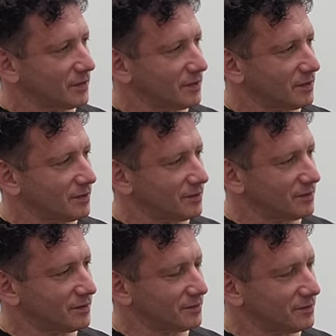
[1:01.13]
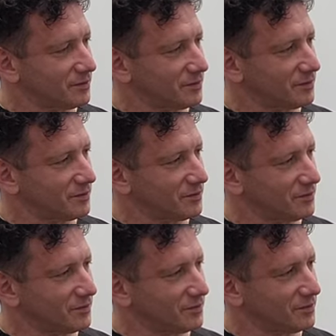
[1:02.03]

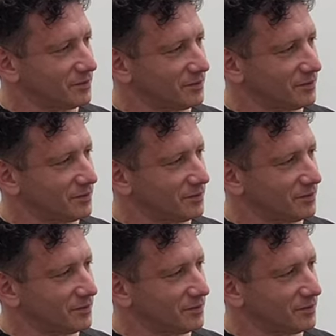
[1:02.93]
(not speaking)